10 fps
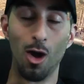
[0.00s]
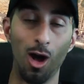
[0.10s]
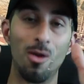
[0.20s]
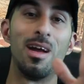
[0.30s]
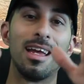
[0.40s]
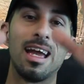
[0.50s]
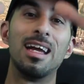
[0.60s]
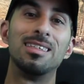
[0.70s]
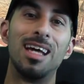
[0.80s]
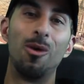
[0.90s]
All right,
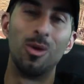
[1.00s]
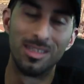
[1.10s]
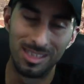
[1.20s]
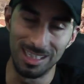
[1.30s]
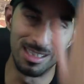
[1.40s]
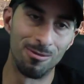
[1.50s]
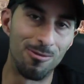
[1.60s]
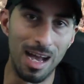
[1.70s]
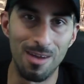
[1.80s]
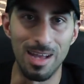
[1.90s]
guys, that was season
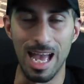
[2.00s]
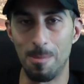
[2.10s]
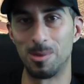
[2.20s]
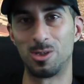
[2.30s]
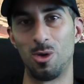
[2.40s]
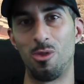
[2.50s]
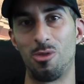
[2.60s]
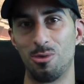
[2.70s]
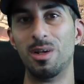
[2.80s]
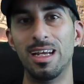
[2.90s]
five,
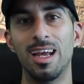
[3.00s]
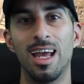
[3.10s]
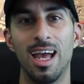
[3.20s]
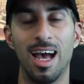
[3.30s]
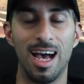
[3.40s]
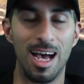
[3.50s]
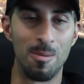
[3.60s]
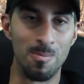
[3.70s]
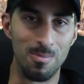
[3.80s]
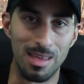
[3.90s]
episode three.
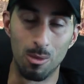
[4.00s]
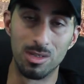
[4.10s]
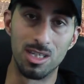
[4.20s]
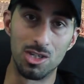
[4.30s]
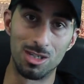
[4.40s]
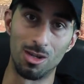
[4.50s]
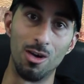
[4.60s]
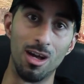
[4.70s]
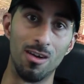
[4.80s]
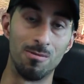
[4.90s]
Um, that was the
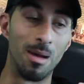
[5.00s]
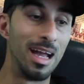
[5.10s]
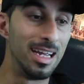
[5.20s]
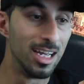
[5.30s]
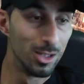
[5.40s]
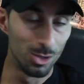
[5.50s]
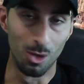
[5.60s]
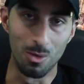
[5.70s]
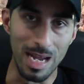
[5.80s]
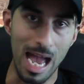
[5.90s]
start of my
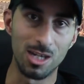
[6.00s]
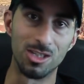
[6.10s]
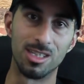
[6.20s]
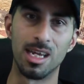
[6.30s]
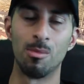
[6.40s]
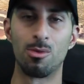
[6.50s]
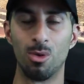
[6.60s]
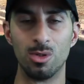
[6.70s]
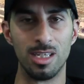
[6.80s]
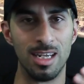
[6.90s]
solo reactions to Game of
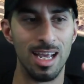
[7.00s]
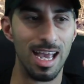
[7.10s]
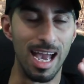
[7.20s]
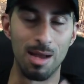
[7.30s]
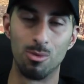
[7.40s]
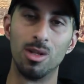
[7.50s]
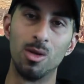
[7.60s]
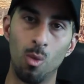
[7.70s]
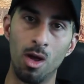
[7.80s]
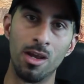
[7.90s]
Thrones, and I
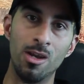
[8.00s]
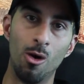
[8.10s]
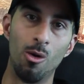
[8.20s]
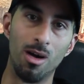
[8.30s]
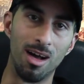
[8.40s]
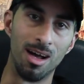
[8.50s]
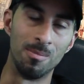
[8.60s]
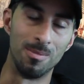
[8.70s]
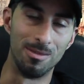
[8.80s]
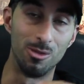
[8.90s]
really want to know
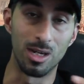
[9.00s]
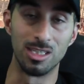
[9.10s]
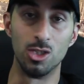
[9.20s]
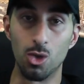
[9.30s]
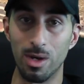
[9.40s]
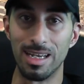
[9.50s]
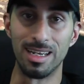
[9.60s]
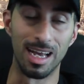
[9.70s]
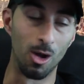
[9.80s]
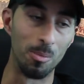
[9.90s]
um, if you guys enjoyed
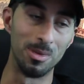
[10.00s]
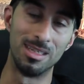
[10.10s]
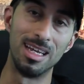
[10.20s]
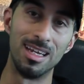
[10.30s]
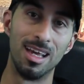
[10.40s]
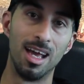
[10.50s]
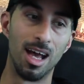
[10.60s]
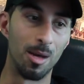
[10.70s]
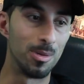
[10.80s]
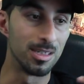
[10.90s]
it. I hope you did,
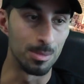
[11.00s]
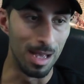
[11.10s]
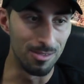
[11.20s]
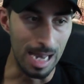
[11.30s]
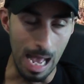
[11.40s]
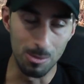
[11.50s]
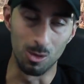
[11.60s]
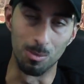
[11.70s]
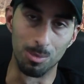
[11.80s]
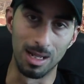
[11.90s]
uh, because I'm having an
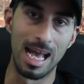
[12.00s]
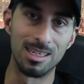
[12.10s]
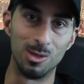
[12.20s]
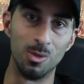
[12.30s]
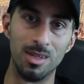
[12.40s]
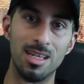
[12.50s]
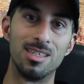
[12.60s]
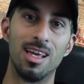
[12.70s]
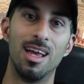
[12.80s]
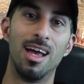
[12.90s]
absolute blast doing
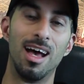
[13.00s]
this.